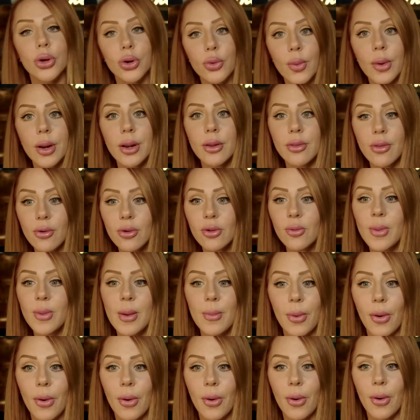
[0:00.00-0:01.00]
Oh, you're one of those
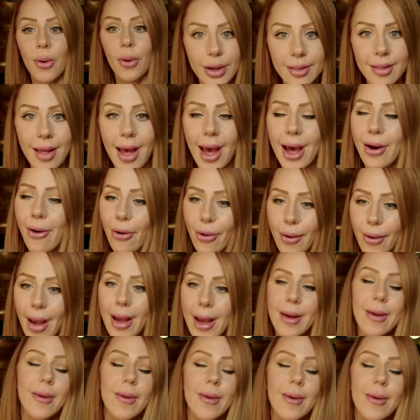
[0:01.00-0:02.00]
people. Look at that.
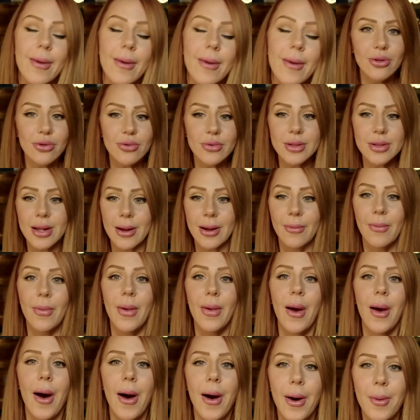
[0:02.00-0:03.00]
Okay. Interesting.
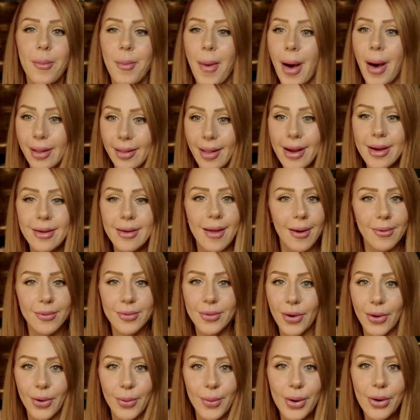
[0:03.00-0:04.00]
I like
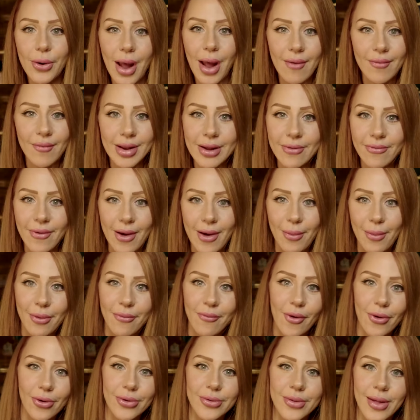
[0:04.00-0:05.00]
that. Sorry, we don't have any
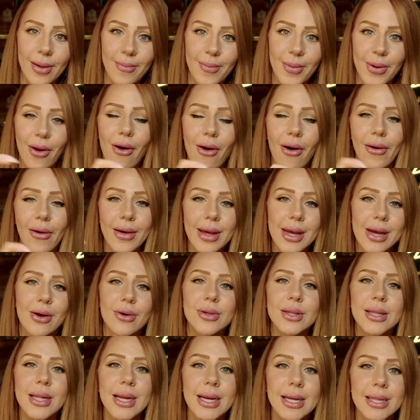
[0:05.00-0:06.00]
family photos up at all. He
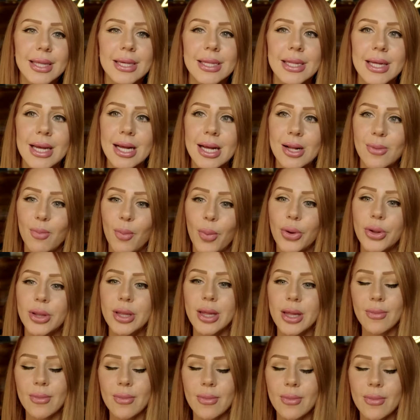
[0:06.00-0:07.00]
goes like this. He
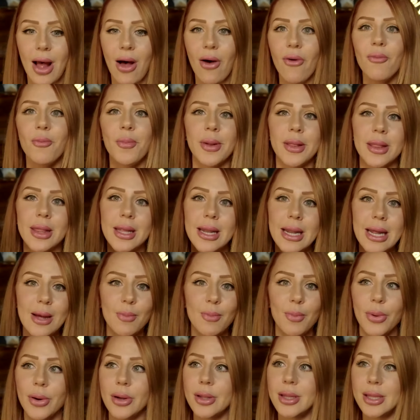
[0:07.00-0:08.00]
puts himself, but then
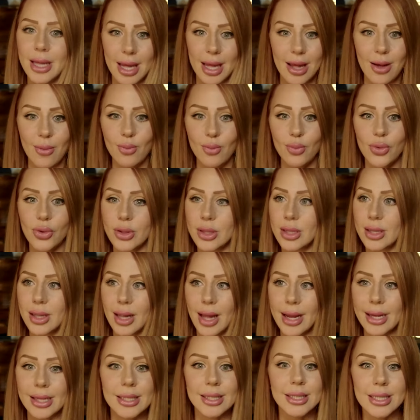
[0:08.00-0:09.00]
he puts him
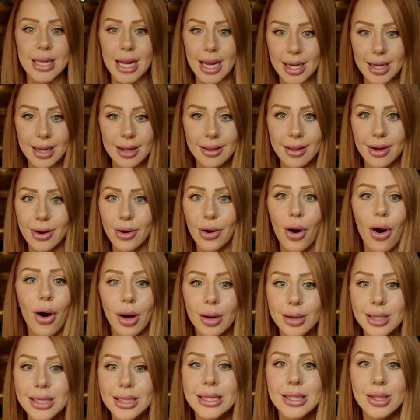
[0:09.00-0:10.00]
just like standing there
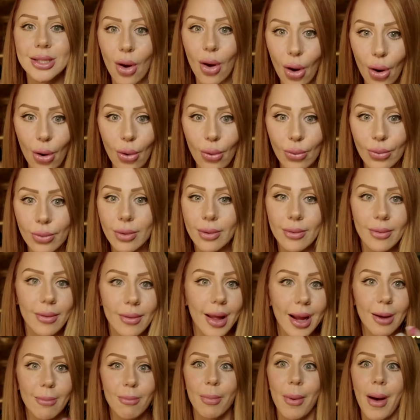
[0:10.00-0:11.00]
on his own,
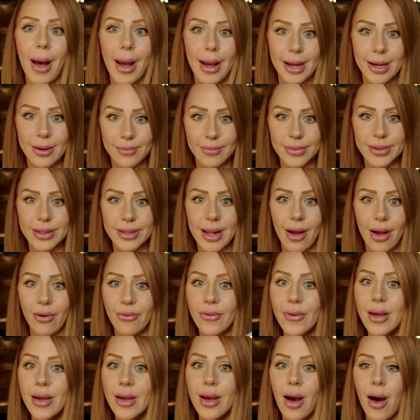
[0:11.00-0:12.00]
like by
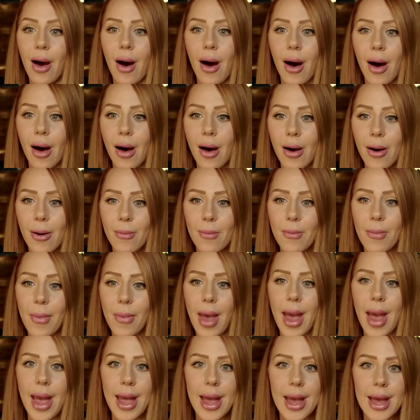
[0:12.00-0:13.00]
himself.
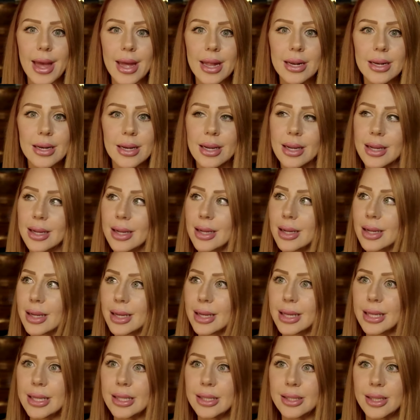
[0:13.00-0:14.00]
And
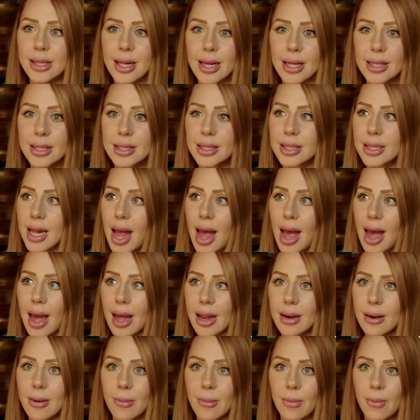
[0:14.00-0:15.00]
he says
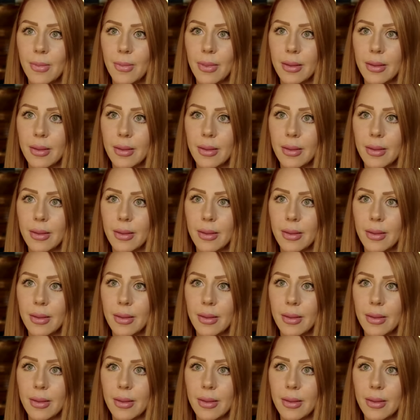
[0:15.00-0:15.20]
that.